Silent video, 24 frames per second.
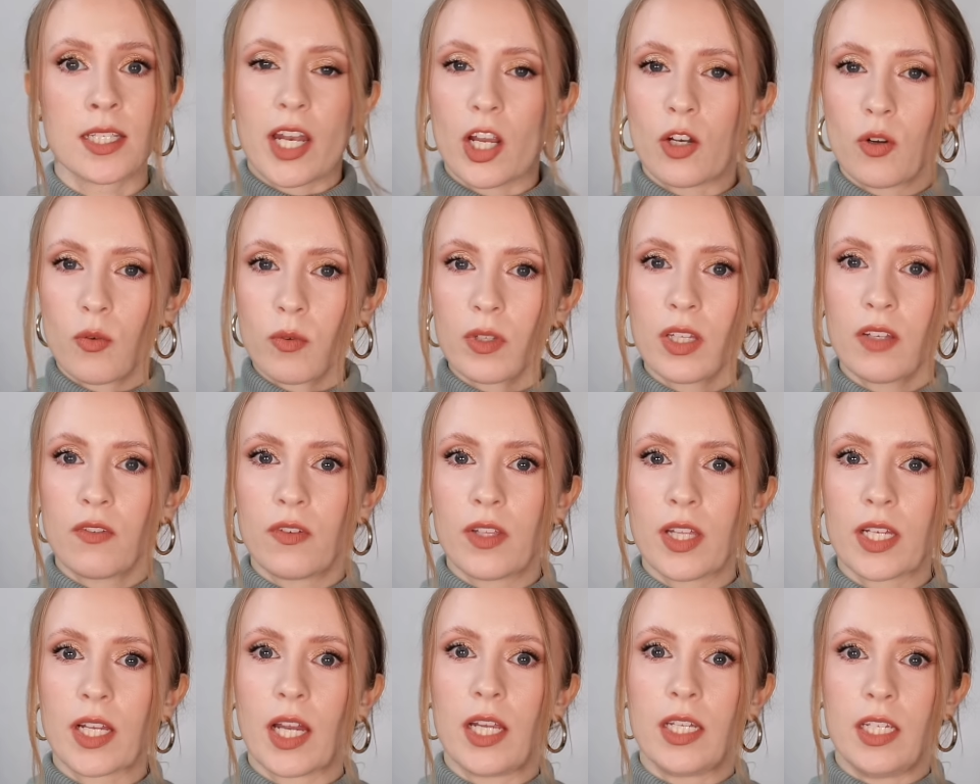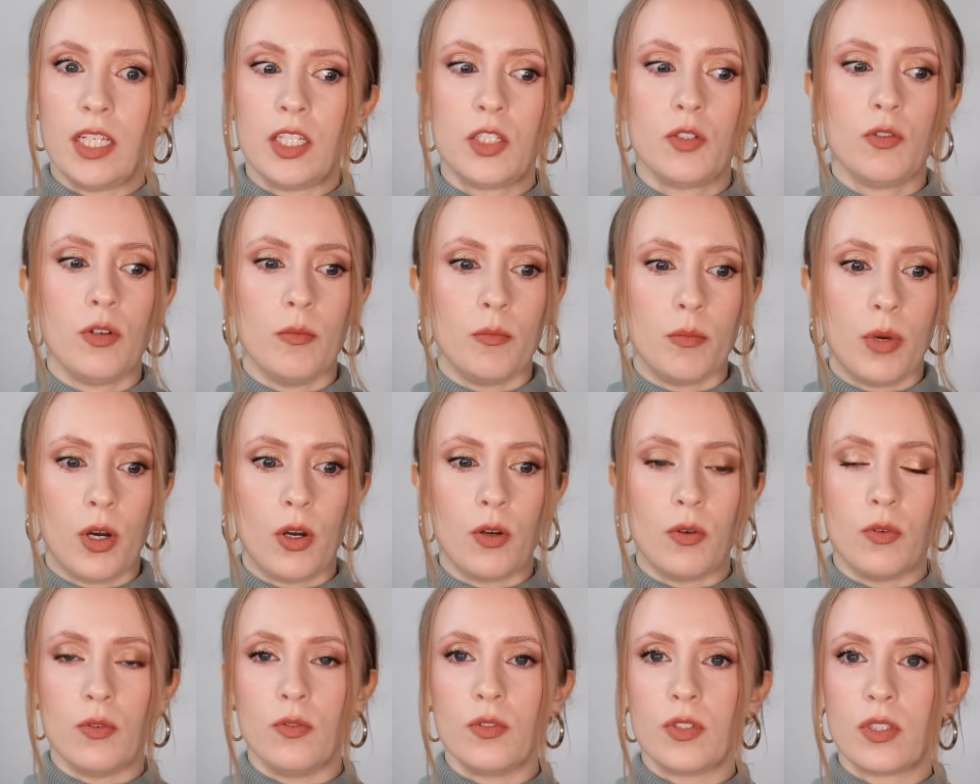And I don't really feel like I need to
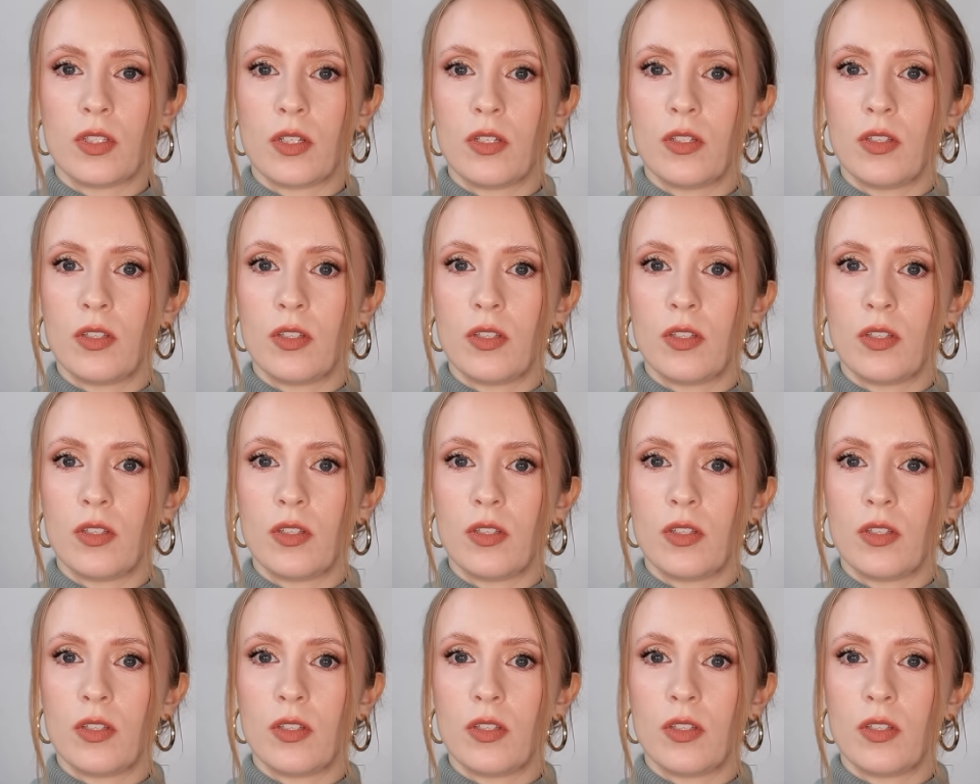impose